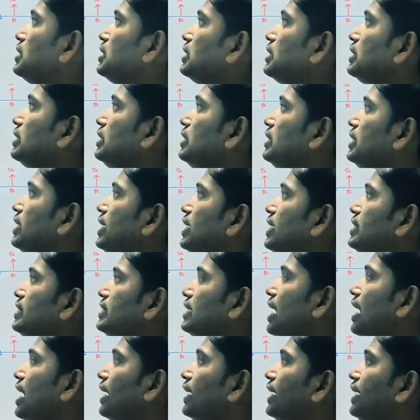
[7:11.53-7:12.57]
The rays
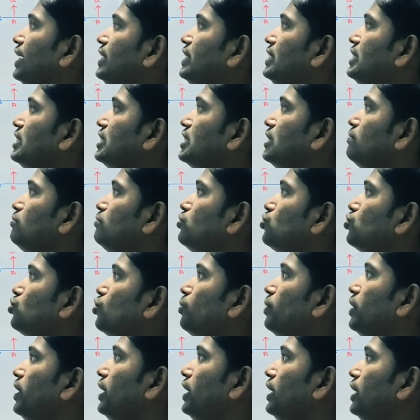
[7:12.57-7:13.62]
again seems to
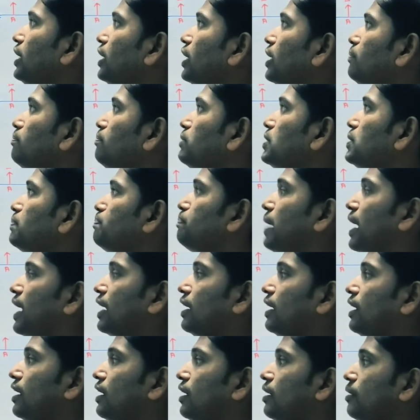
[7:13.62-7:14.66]
be comes
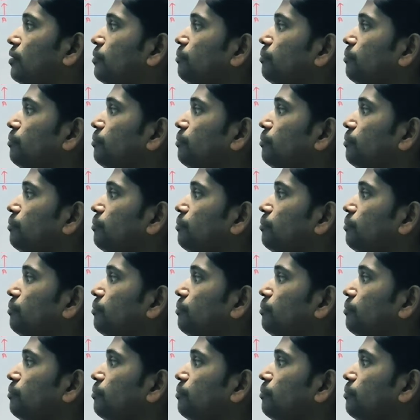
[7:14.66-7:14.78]
parallel.